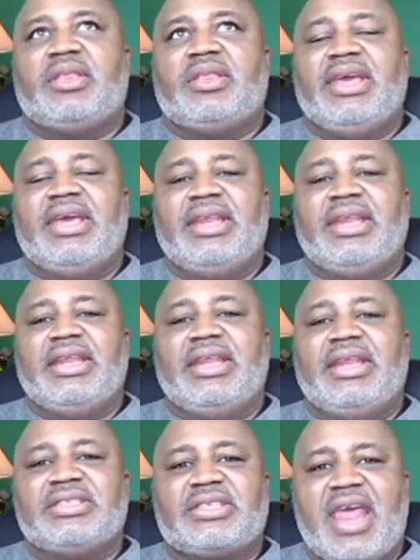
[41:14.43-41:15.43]
He didn't
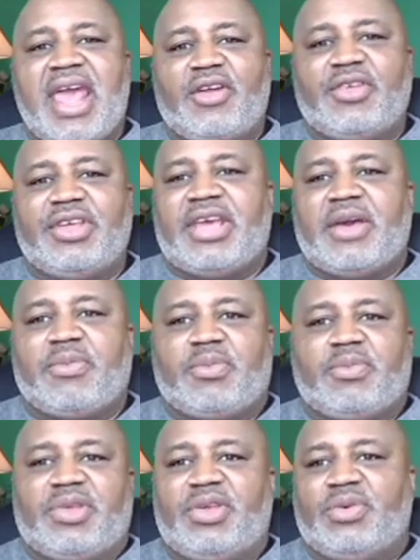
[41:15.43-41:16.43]
sit down. He kept
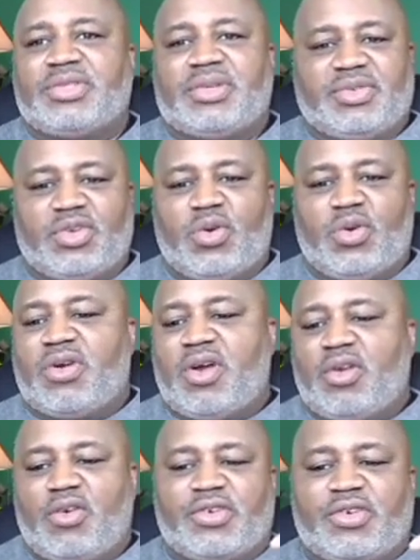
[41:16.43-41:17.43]
he was uh, going
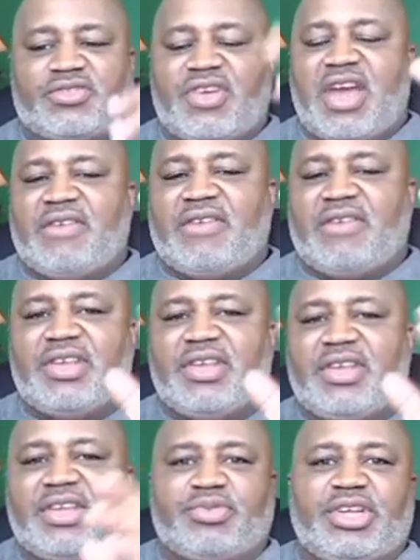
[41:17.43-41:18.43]
all over, traveling
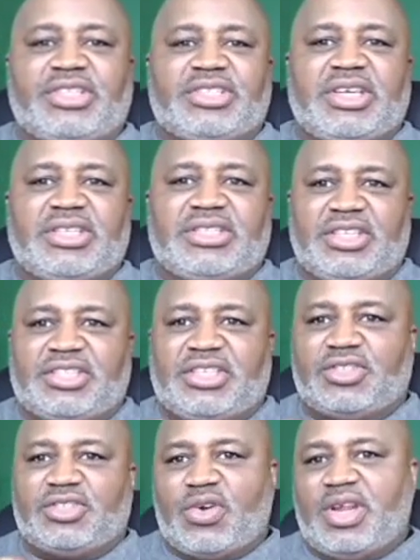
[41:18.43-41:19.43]
and preaching and teaching, and
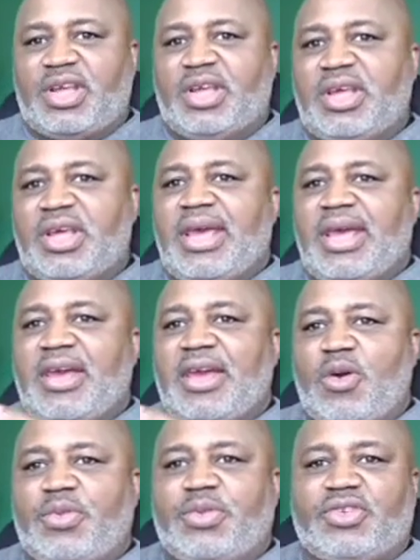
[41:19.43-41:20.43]
exhorting, and
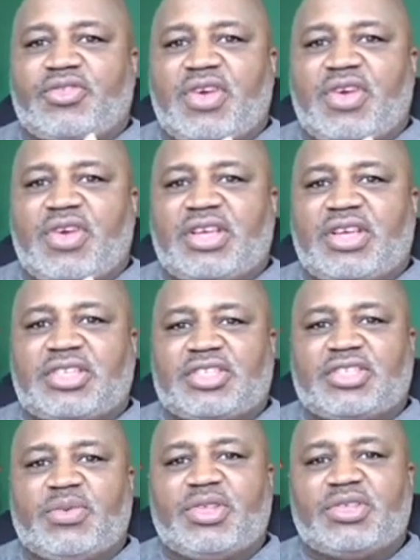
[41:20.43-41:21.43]
going through the transition
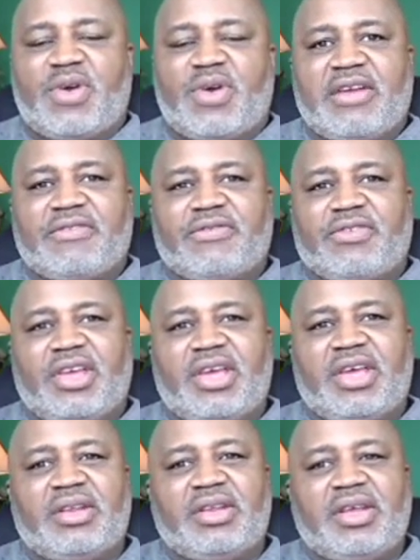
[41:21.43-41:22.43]
with his wife.
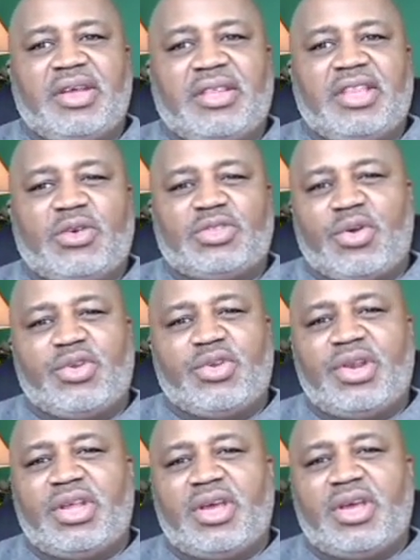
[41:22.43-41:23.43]
And there was no
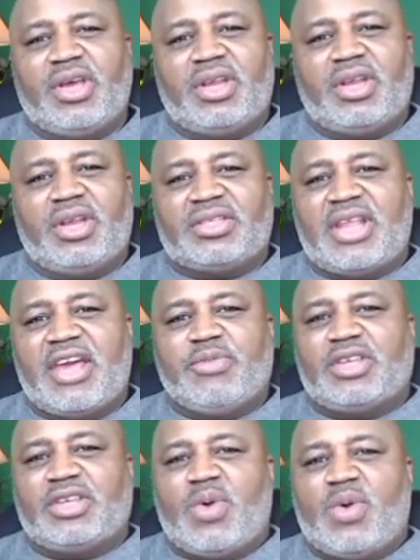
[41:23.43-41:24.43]
anointing on his life
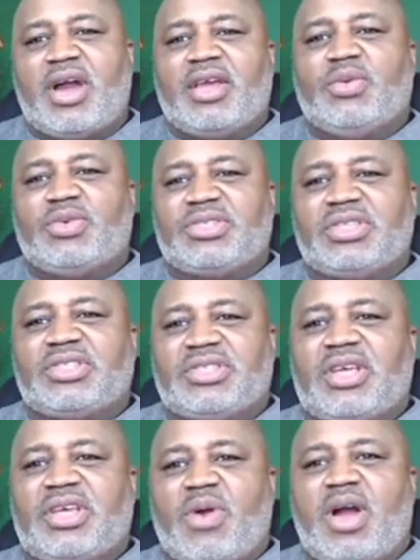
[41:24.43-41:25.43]
because while he was in
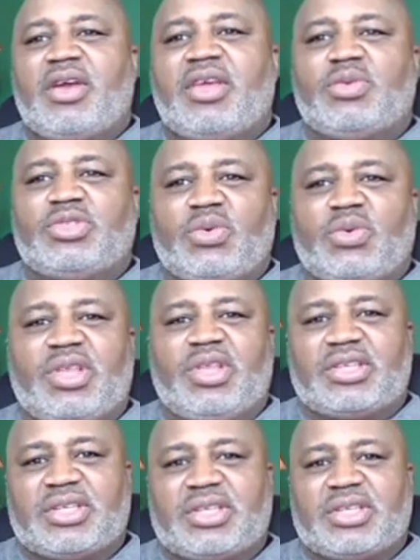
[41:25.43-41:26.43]
sin, while he was doing
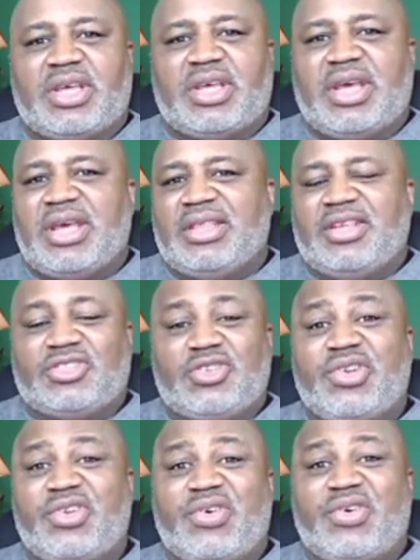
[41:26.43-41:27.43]
this, there's no
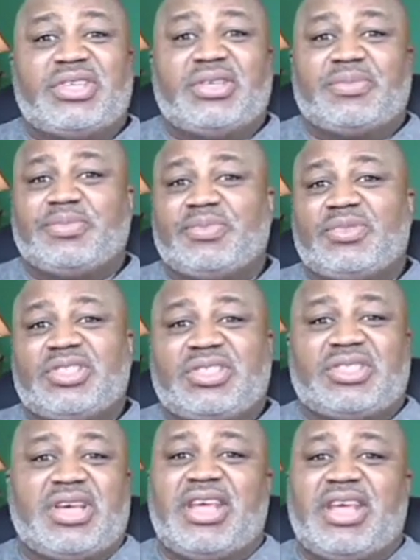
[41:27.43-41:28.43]
anointing. It's
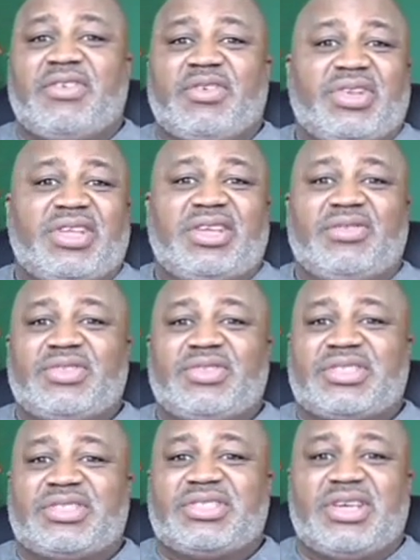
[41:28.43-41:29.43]
just like David. When he was
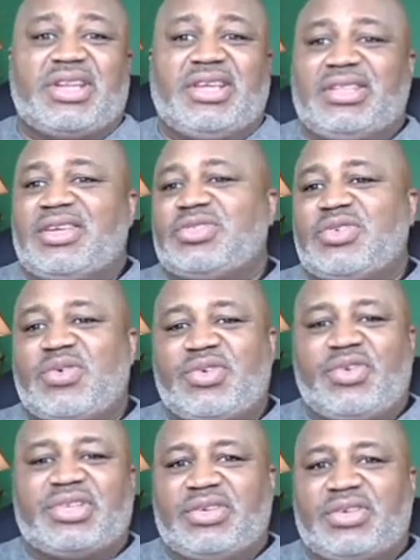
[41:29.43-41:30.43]
sinning, there was no
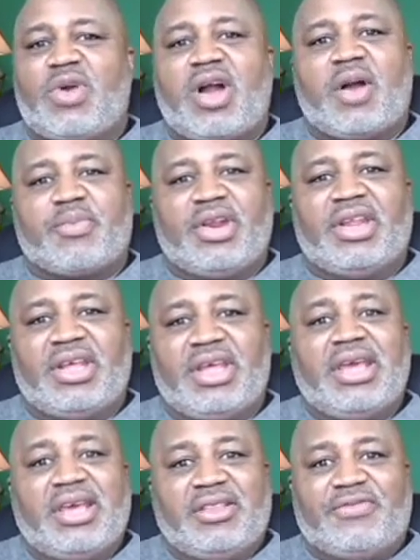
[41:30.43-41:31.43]
anointing. He was operating
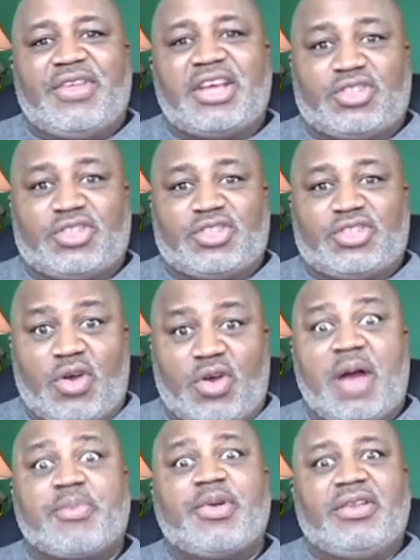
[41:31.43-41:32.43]
in the flesh. So
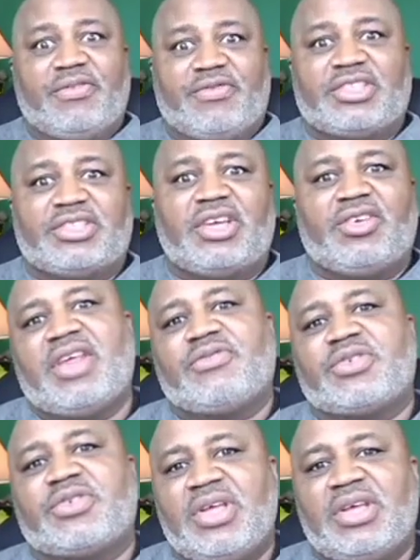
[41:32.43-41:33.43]
operating in the flesh, yeah, you have
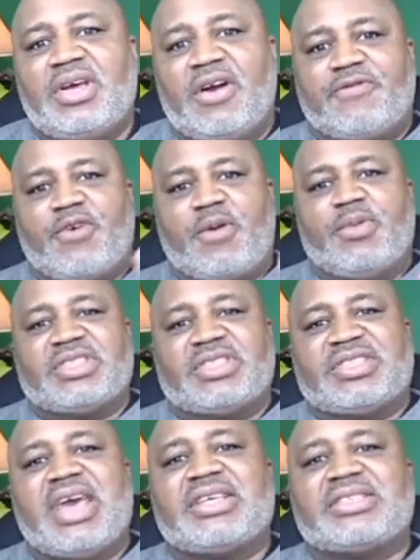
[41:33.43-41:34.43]
some a form of
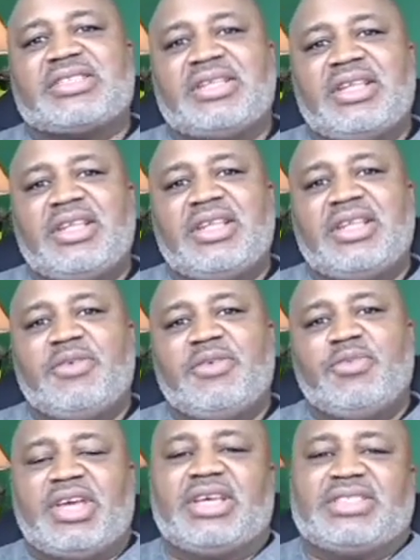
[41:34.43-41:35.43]
success
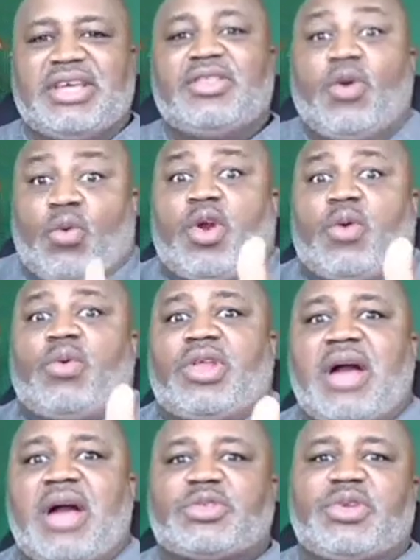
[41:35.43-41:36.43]
because again, the word will
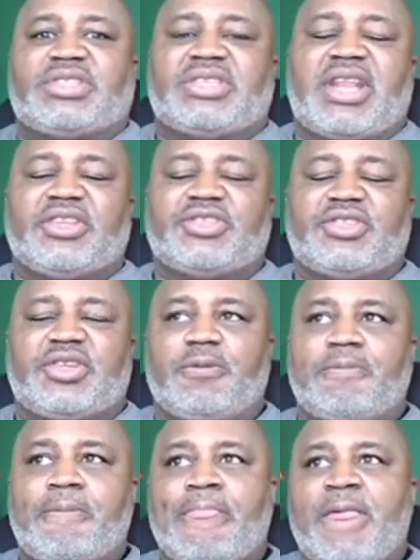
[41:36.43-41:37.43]
accomplish what it set out to do.